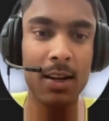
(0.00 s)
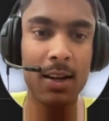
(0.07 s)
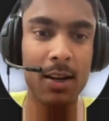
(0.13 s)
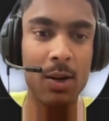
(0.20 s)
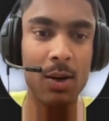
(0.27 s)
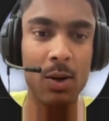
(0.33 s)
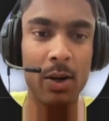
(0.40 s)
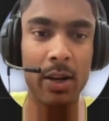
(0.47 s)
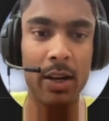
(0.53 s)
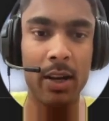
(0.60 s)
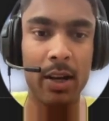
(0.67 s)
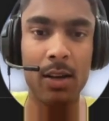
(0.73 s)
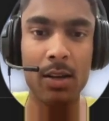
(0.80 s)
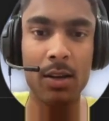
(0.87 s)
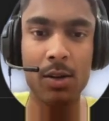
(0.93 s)
Okay,
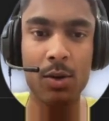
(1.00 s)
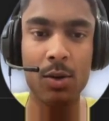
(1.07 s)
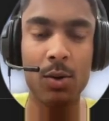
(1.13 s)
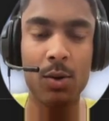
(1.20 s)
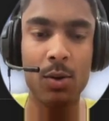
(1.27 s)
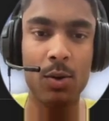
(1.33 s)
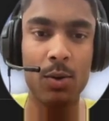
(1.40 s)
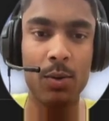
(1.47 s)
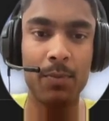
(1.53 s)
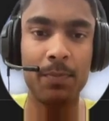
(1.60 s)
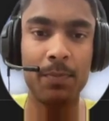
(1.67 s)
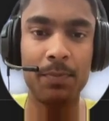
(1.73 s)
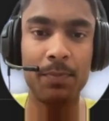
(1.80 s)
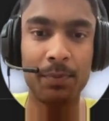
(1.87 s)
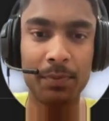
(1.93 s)
so
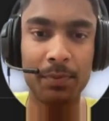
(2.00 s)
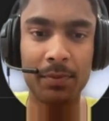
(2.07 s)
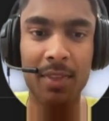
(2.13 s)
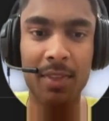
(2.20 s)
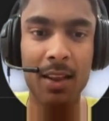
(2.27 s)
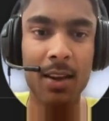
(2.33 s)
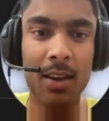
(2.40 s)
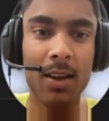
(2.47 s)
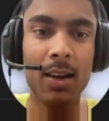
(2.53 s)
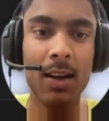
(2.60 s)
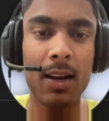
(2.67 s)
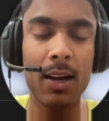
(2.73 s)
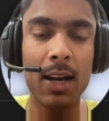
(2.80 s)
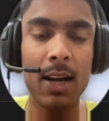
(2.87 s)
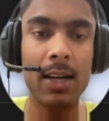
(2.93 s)

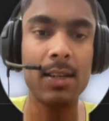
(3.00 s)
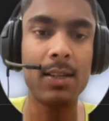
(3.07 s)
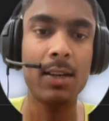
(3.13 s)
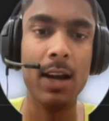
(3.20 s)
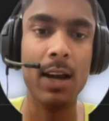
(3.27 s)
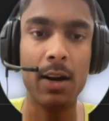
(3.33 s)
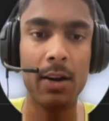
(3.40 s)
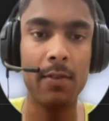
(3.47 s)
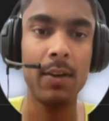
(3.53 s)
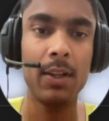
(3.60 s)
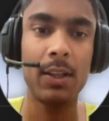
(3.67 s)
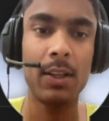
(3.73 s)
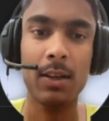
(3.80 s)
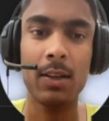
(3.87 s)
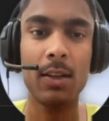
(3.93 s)
let's start
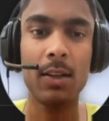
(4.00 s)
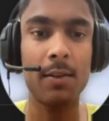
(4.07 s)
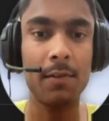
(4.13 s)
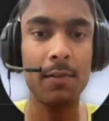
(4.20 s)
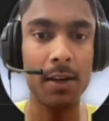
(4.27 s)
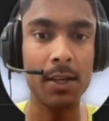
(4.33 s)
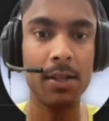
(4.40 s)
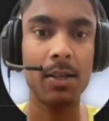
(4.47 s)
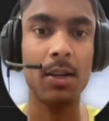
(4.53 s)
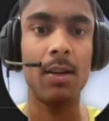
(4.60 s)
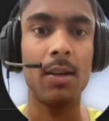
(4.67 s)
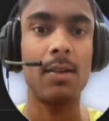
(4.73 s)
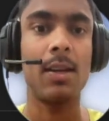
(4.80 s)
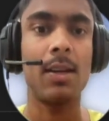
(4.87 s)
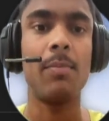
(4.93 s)
with the first
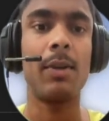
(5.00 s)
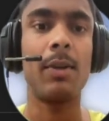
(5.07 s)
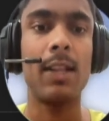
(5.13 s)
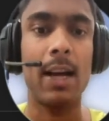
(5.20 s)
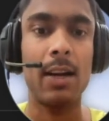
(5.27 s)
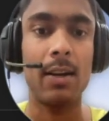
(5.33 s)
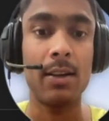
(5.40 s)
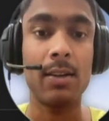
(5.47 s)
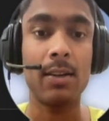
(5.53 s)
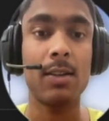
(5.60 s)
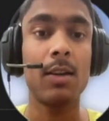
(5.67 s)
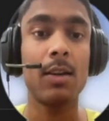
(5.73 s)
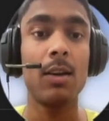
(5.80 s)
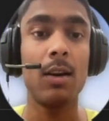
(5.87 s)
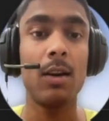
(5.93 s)
concept, that is
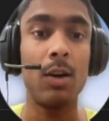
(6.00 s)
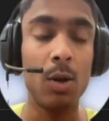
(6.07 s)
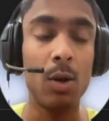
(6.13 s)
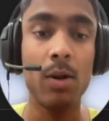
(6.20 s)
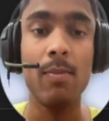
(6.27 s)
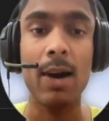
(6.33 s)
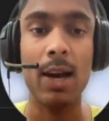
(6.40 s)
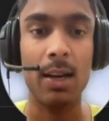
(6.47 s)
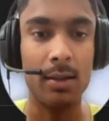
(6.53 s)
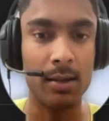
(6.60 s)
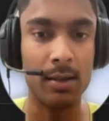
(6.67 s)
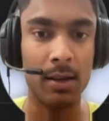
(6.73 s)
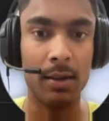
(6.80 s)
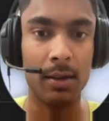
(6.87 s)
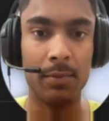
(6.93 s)
load
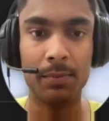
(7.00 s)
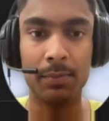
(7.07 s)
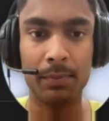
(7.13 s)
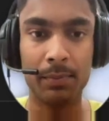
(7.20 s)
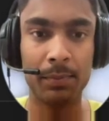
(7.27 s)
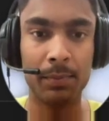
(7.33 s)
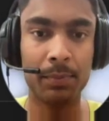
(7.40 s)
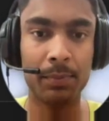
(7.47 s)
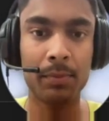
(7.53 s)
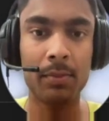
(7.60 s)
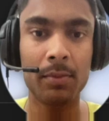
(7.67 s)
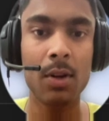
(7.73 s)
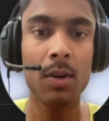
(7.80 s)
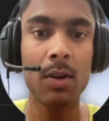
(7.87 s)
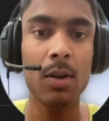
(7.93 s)
balancing.
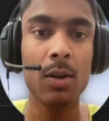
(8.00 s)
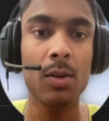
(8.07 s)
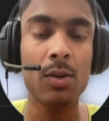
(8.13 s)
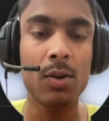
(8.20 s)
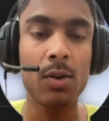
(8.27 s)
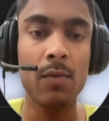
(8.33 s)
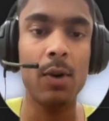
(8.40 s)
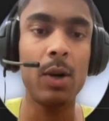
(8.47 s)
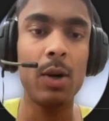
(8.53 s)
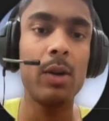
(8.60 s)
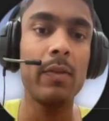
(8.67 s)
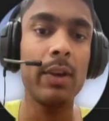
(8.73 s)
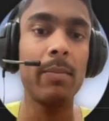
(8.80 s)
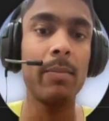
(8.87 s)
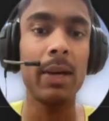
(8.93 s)
So what do
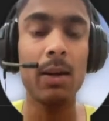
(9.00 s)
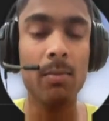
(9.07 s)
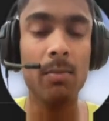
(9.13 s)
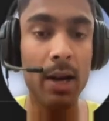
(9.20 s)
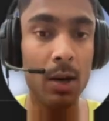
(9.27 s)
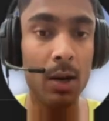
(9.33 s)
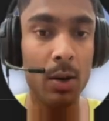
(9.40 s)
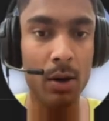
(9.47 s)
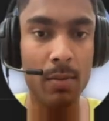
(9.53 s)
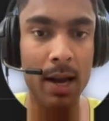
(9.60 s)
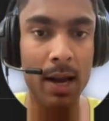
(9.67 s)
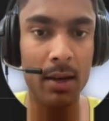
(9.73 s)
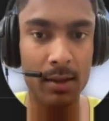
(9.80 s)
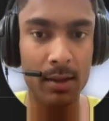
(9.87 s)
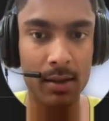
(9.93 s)
we mean by load
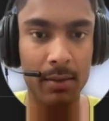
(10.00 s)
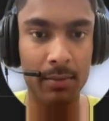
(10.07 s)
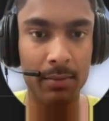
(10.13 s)
balancing?